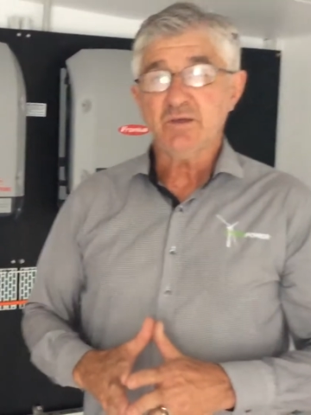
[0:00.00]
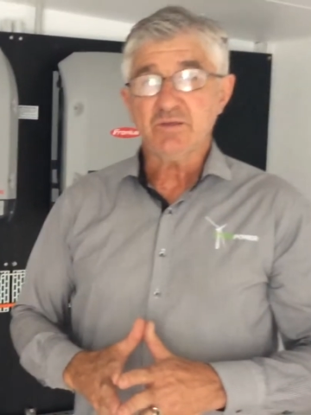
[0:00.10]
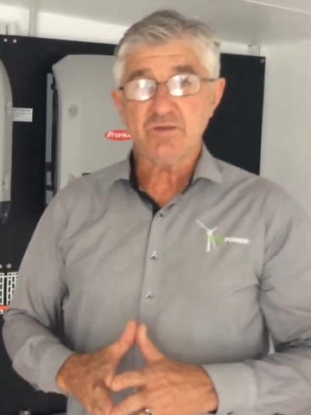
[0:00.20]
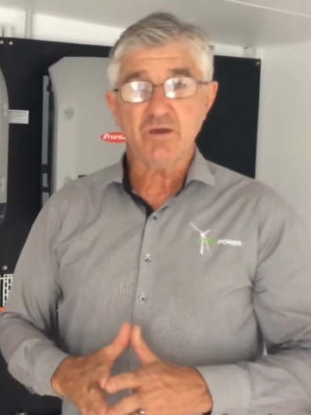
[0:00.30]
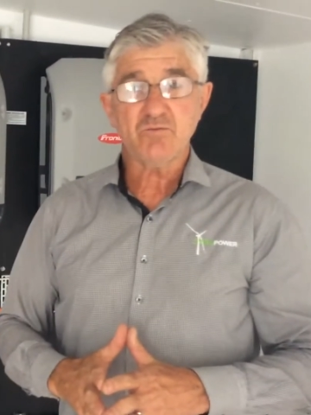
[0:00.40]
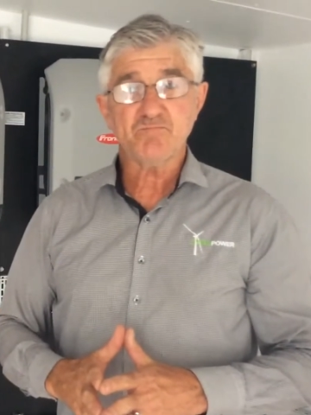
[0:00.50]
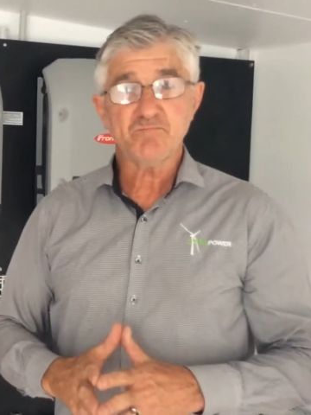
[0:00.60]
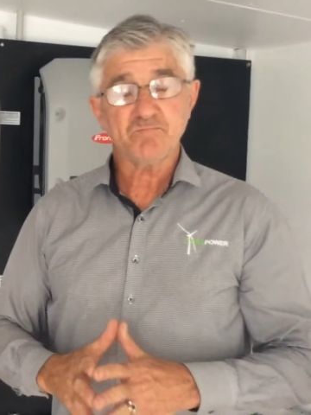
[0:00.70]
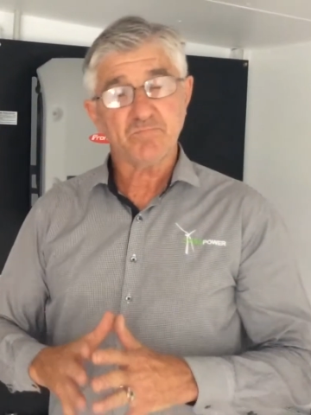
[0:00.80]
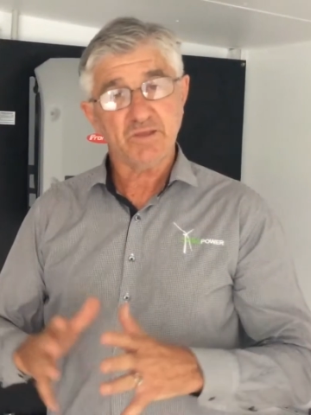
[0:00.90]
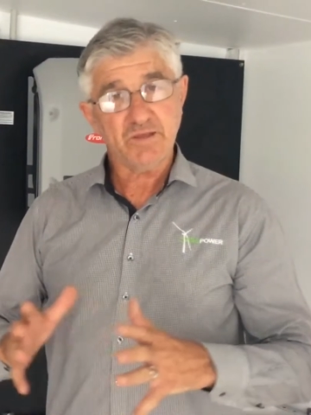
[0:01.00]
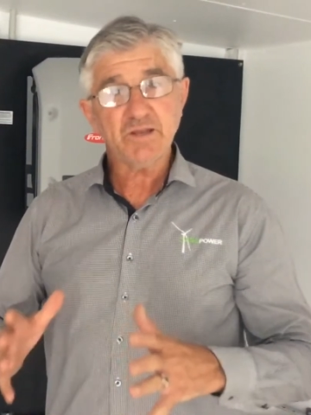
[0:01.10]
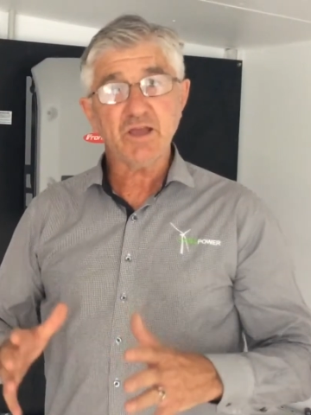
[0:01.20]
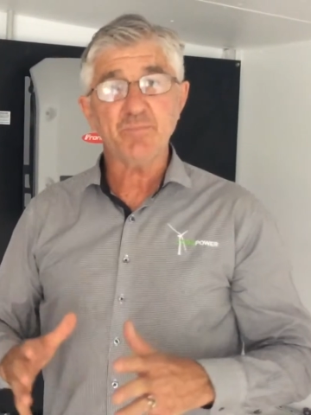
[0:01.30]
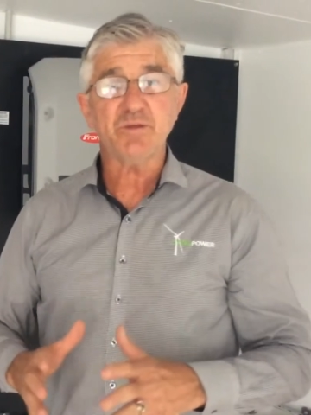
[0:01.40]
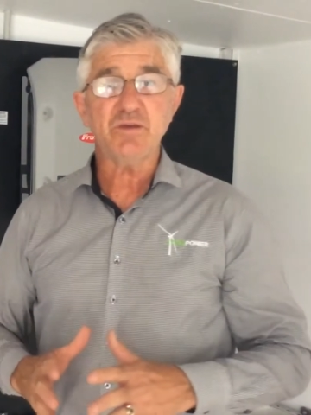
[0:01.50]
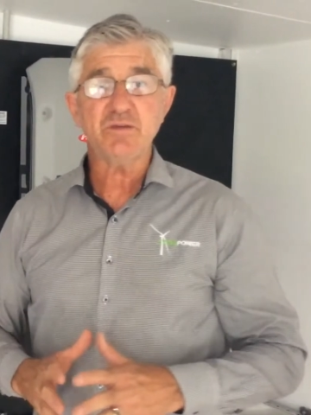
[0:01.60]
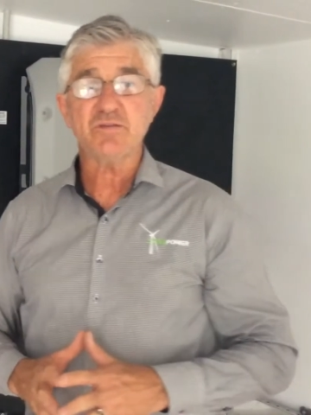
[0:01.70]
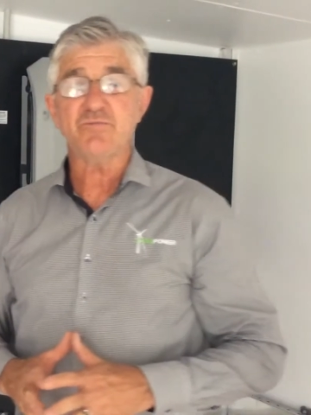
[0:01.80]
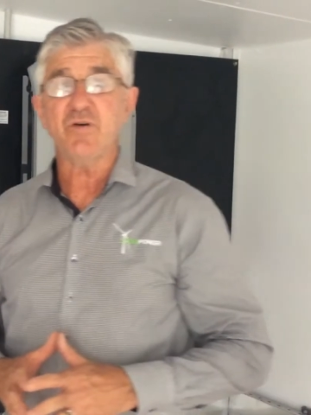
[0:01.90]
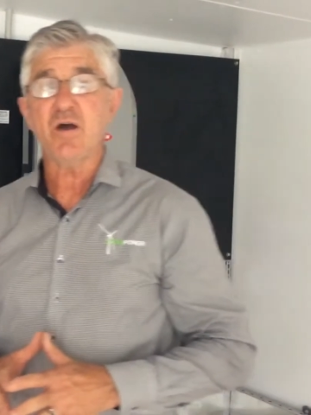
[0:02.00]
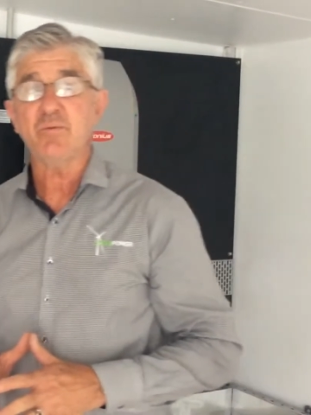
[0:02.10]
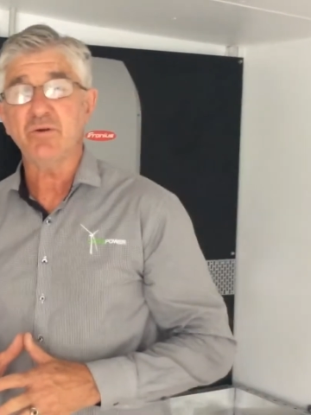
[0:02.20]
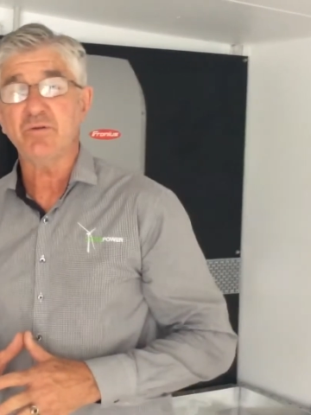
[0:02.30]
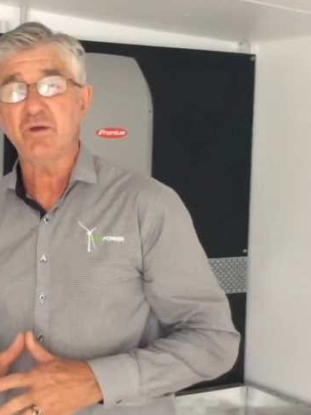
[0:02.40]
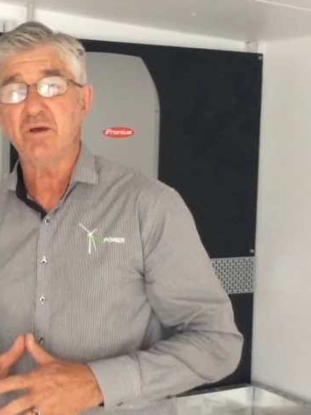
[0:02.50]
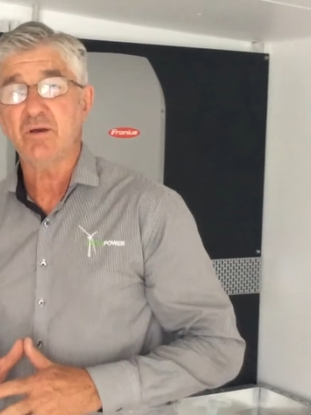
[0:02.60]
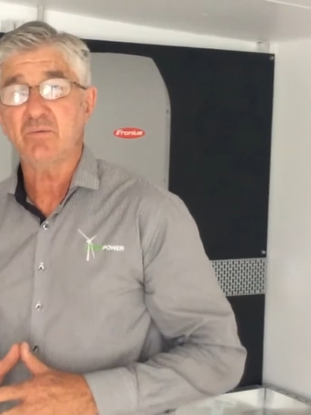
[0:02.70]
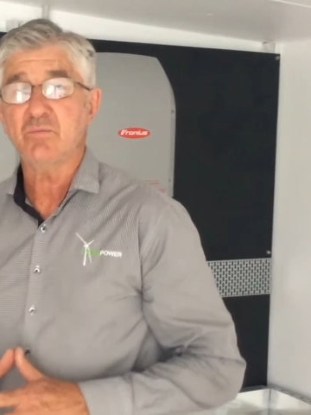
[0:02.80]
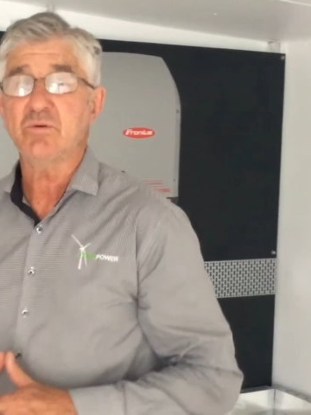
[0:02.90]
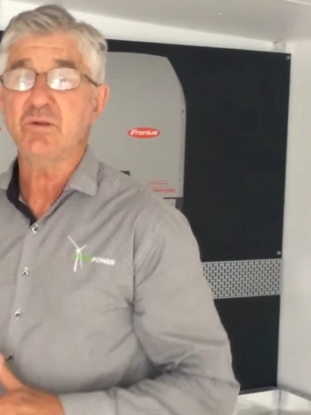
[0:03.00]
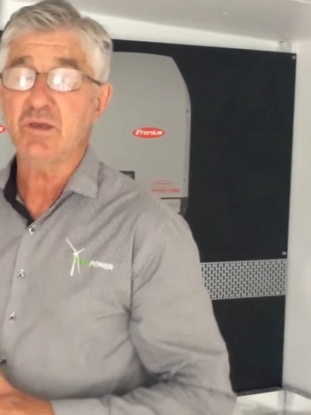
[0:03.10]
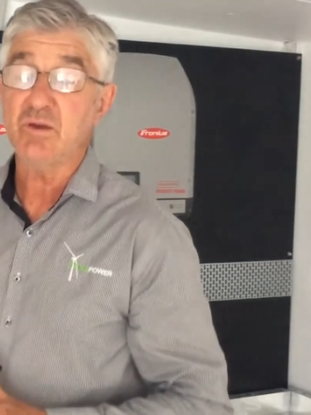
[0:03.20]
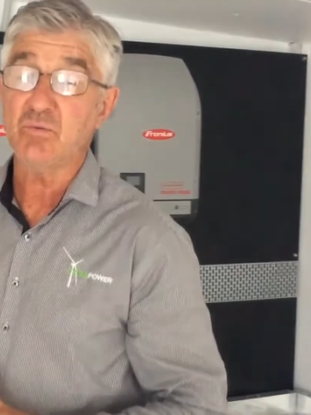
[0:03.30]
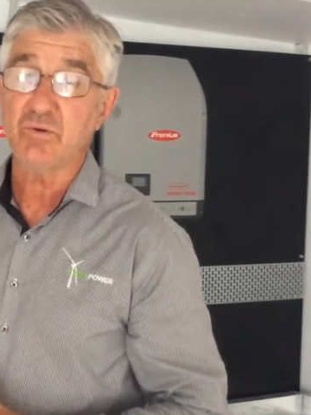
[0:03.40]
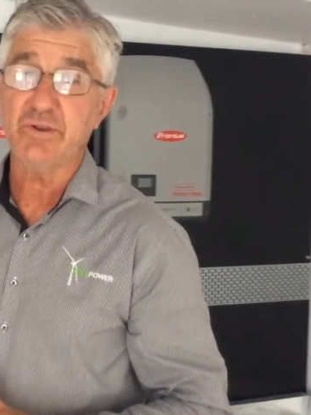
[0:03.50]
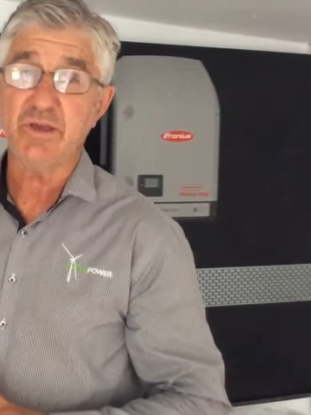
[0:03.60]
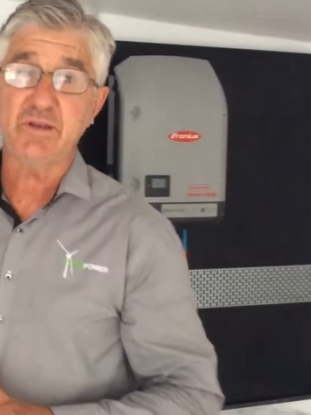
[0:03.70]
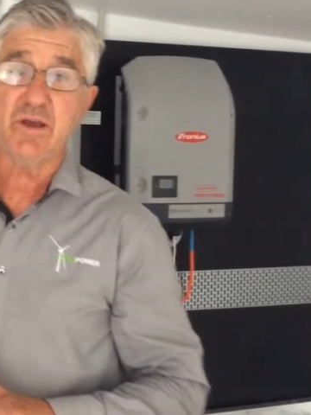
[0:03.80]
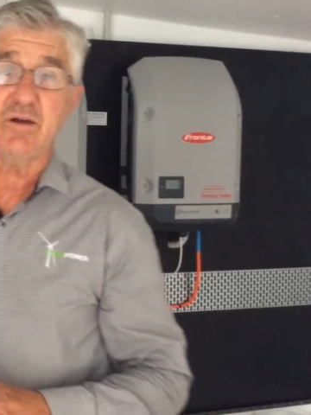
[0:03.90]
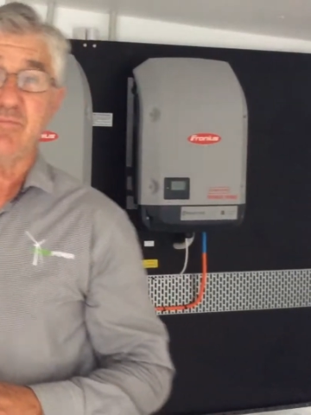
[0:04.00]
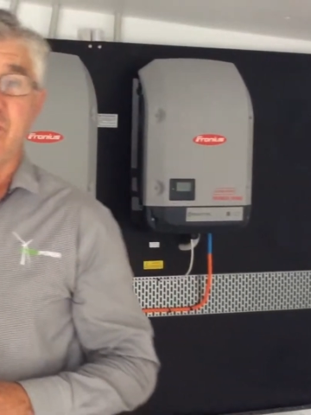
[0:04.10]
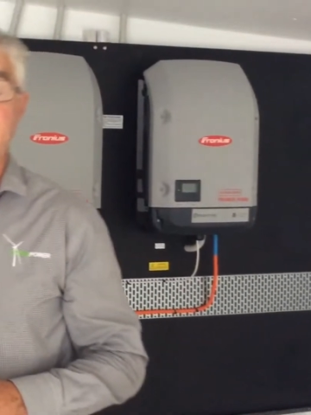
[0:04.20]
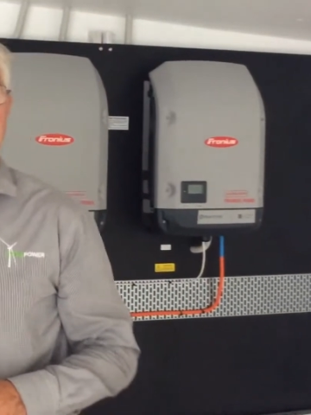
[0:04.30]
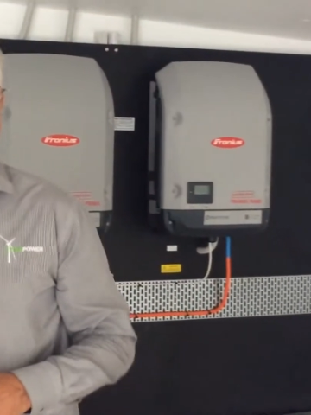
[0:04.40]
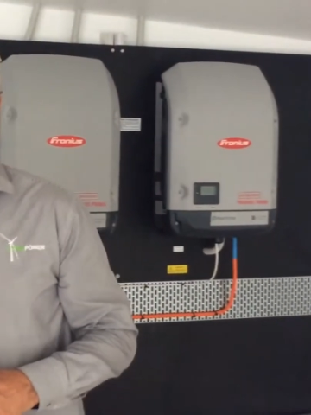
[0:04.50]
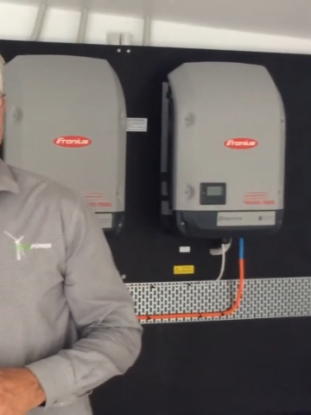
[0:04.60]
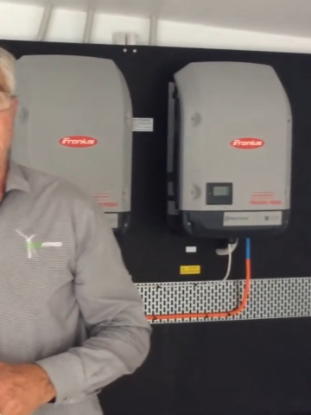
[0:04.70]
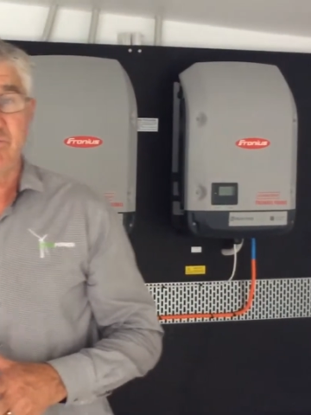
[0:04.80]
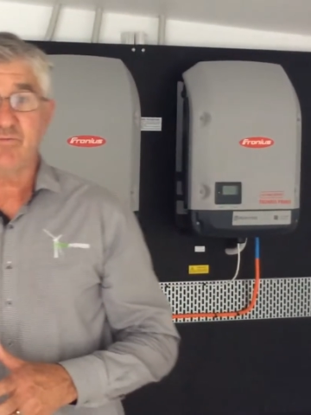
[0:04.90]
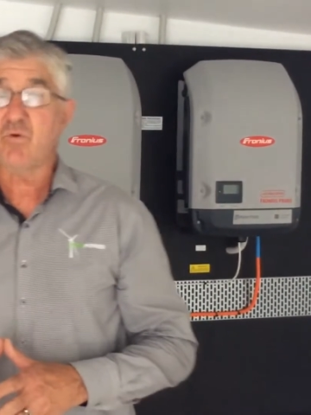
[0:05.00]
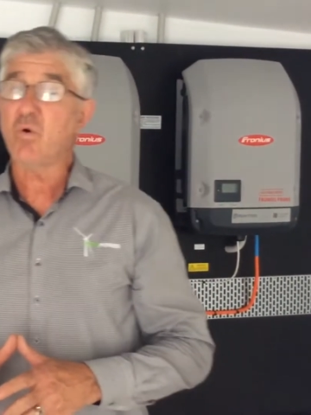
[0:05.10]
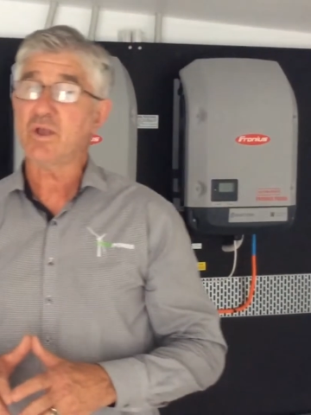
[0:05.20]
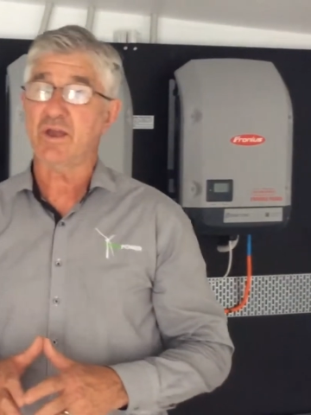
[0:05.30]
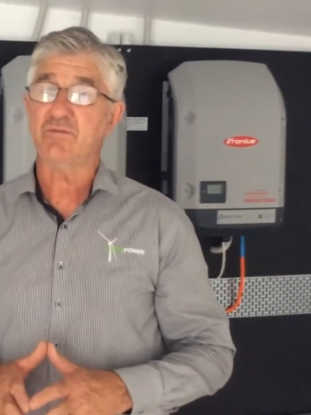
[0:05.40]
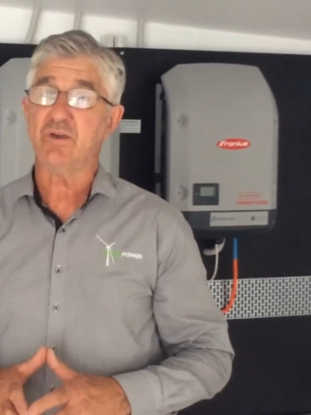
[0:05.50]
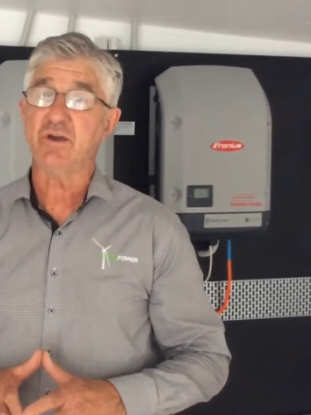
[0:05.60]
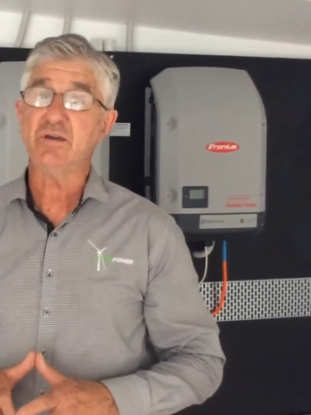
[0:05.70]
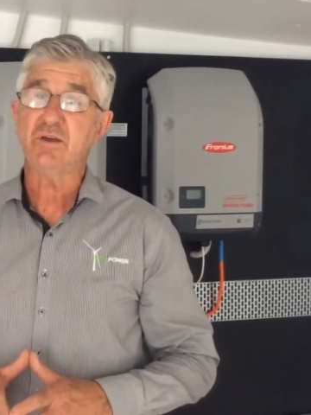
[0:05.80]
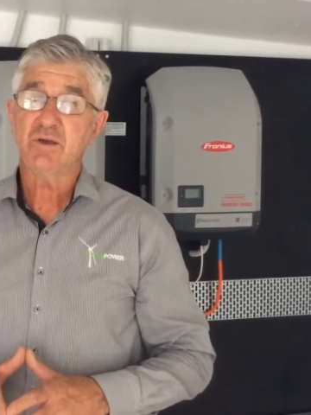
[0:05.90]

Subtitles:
So in a couple of years the farmer here will need about 44 kVA.